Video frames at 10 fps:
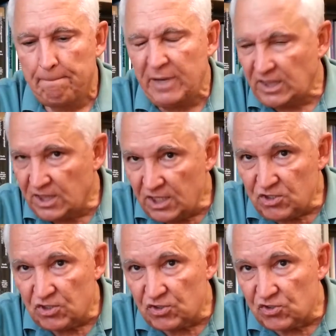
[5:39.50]
But
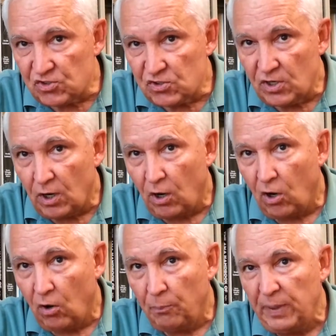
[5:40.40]
this is
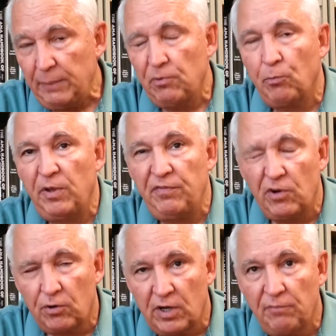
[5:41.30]
all people we
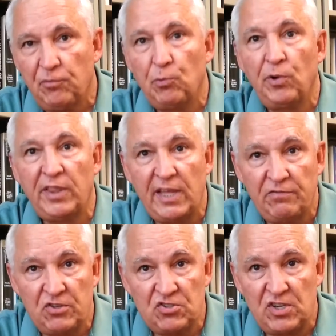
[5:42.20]
feel comfortable with,
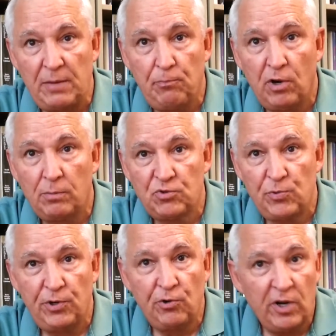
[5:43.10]
have the same problems
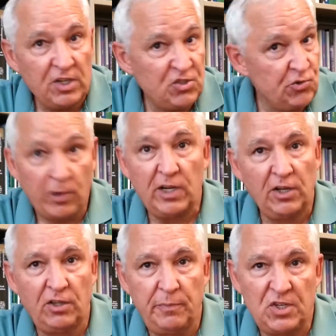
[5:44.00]
we do, and it's strictly
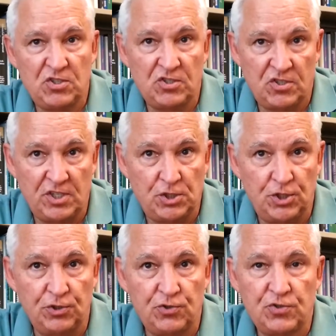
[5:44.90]
on the business
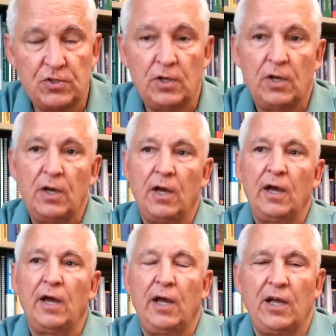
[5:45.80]
issues.
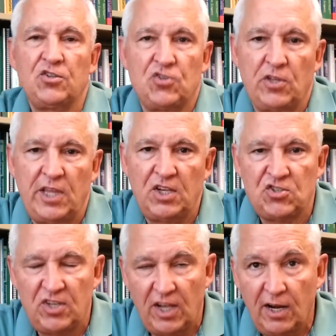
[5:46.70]
And so they
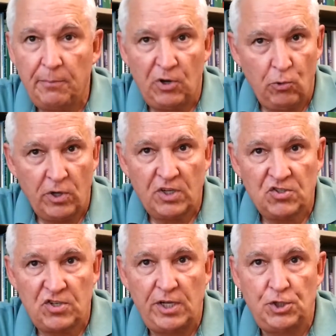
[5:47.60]
set up an
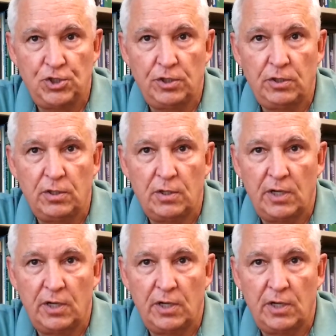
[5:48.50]
organization.